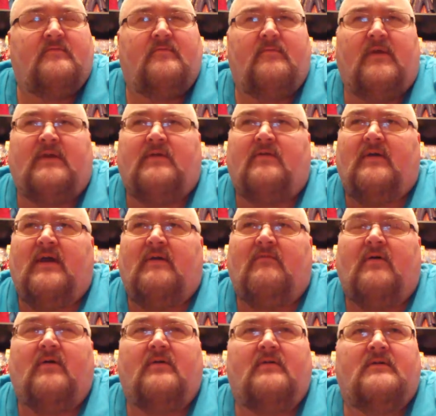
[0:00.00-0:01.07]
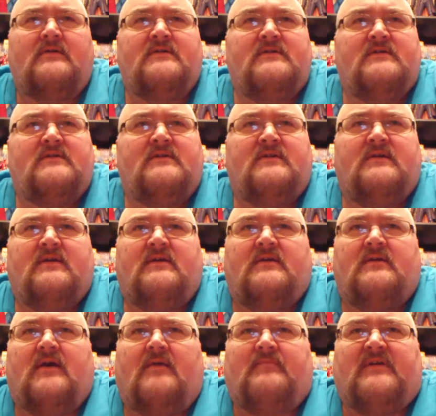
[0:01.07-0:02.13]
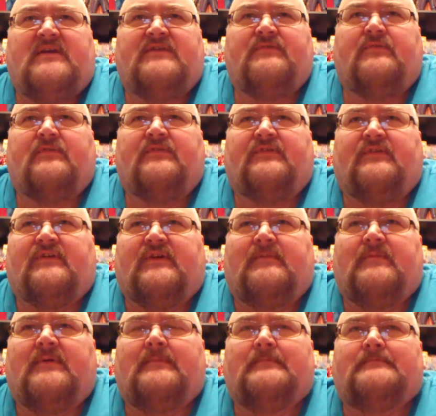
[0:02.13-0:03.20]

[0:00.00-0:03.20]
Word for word: May you have a, a peaceful sleep.